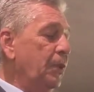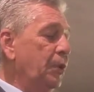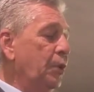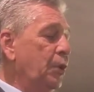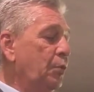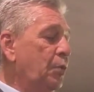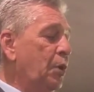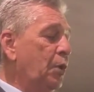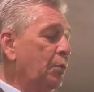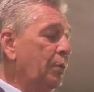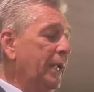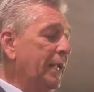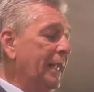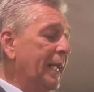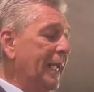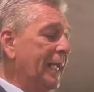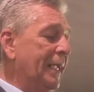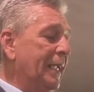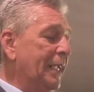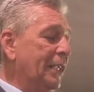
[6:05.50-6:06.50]
Who will
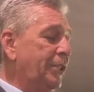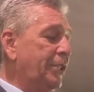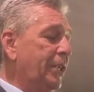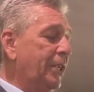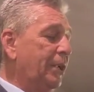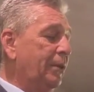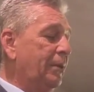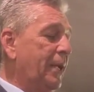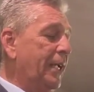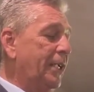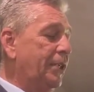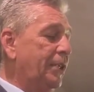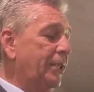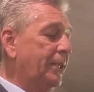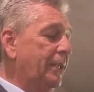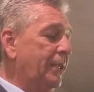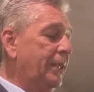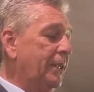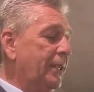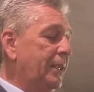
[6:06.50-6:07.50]
relate his
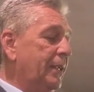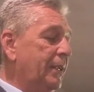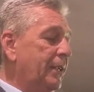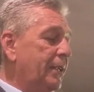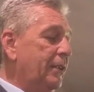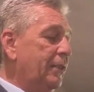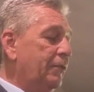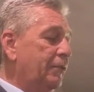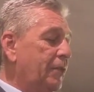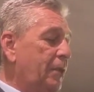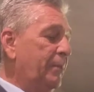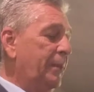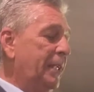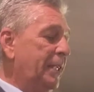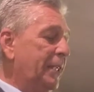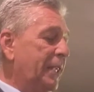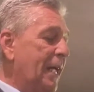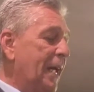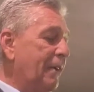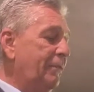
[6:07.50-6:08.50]
generation? From
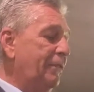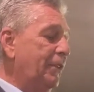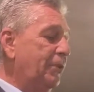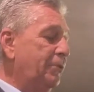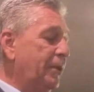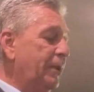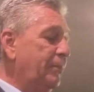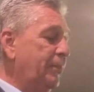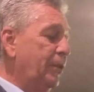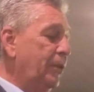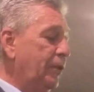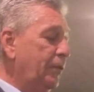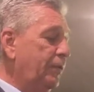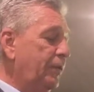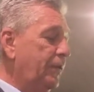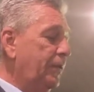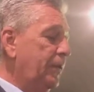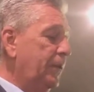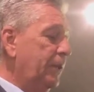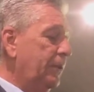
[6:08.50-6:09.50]
his life is
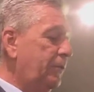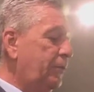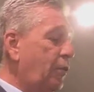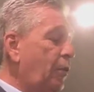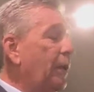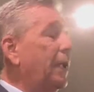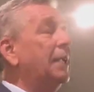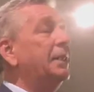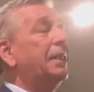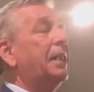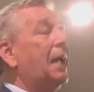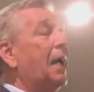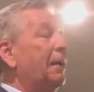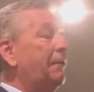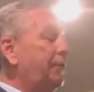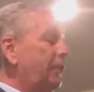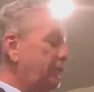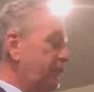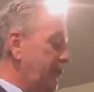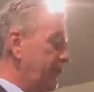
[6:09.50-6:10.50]
removed, for his
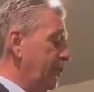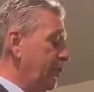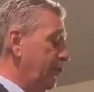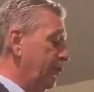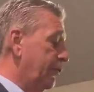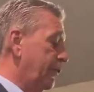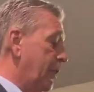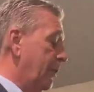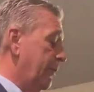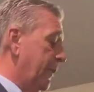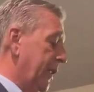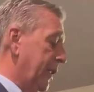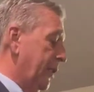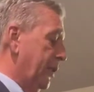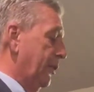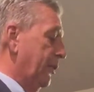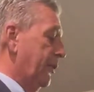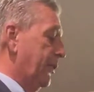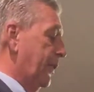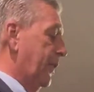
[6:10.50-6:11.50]
life is removed from the
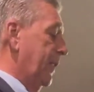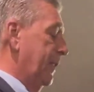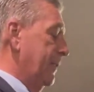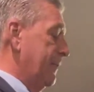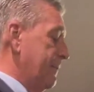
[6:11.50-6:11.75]
earth.